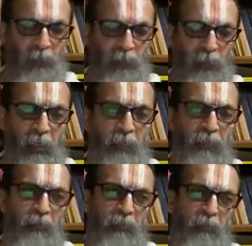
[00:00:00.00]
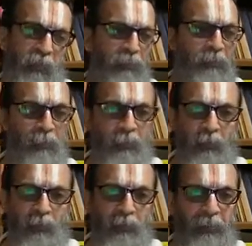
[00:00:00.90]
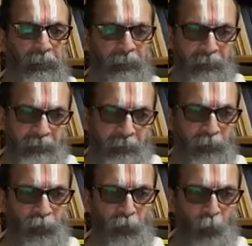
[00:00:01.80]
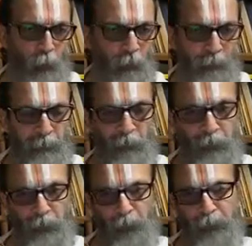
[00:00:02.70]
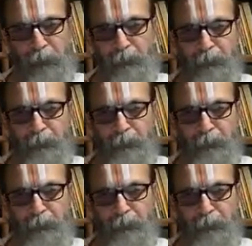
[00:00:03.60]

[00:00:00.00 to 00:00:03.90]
started translating the Indian text to Roman English.